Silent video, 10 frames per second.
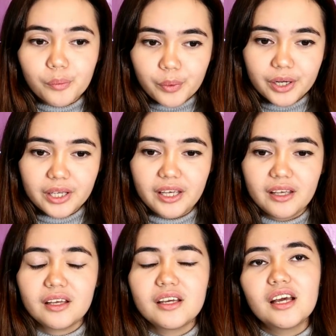
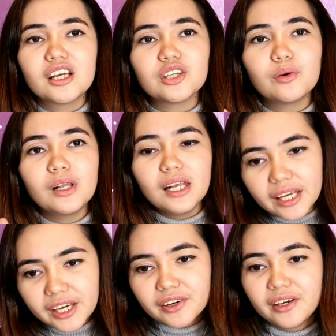working. So
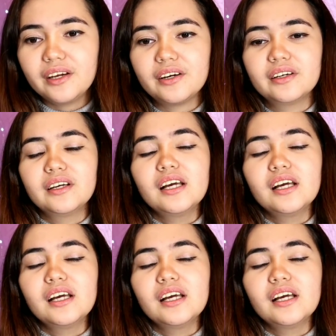here.